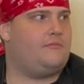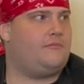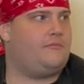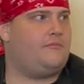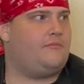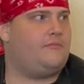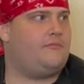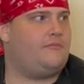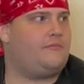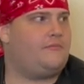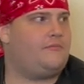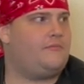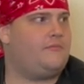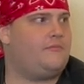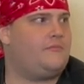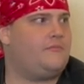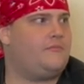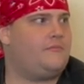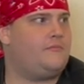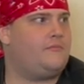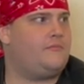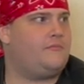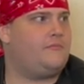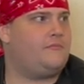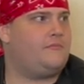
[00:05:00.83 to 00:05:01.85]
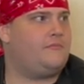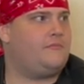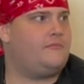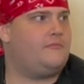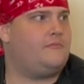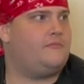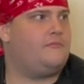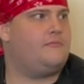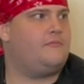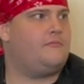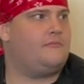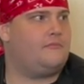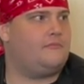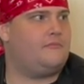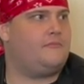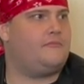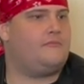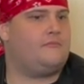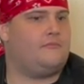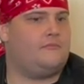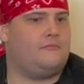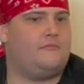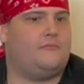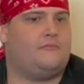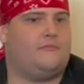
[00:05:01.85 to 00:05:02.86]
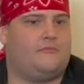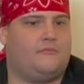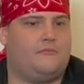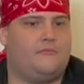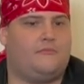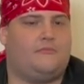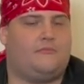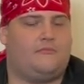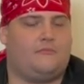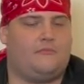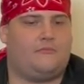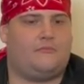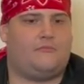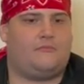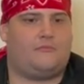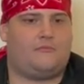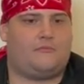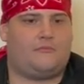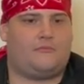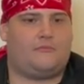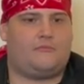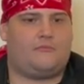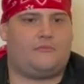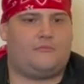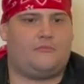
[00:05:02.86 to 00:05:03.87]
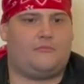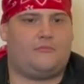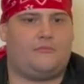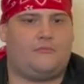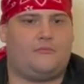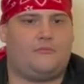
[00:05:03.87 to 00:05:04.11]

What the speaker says: [no speech]